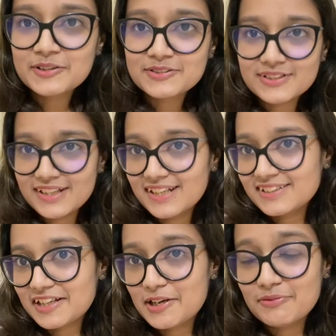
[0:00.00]
So
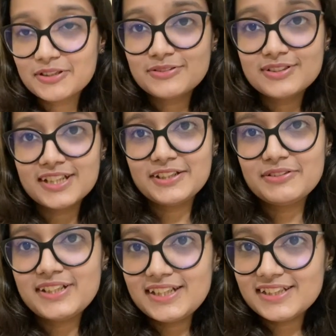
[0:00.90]
yes, I want to thank
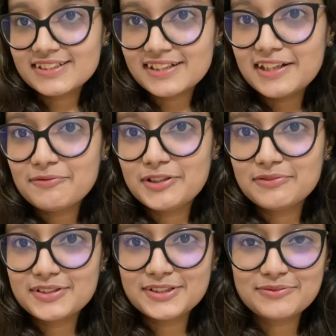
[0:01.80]
you each and every
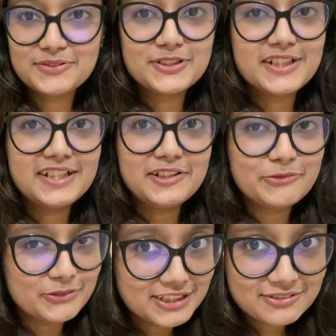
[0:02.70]
one of you
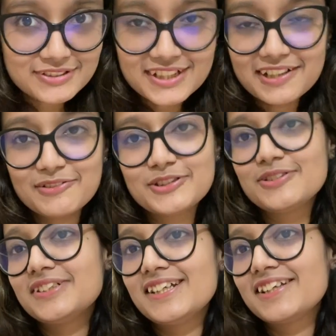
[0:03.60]
individually. I want
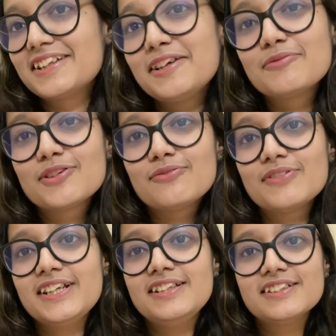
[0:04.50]
to take names of
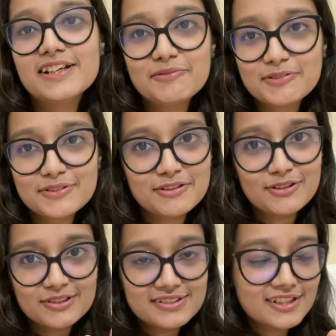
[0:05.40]
each and everyone,
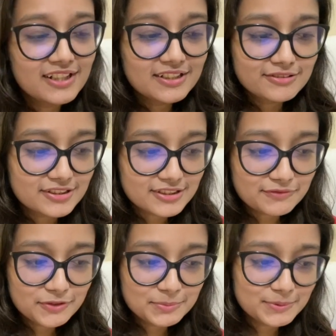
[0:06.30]
not just
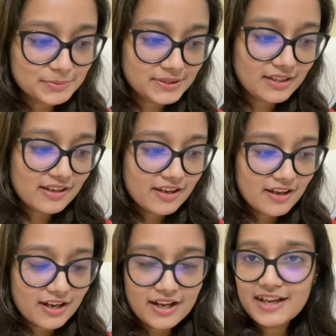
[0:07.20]
a few people.
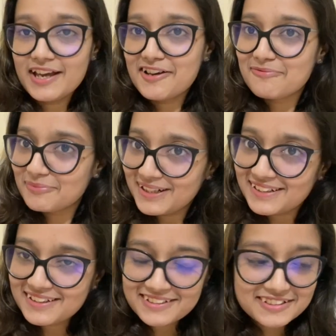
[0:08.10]
I have
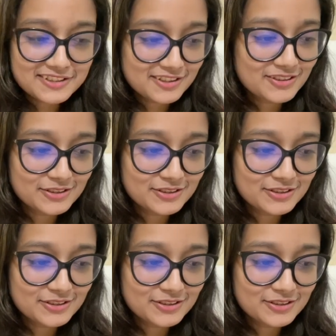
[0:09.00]
made a list.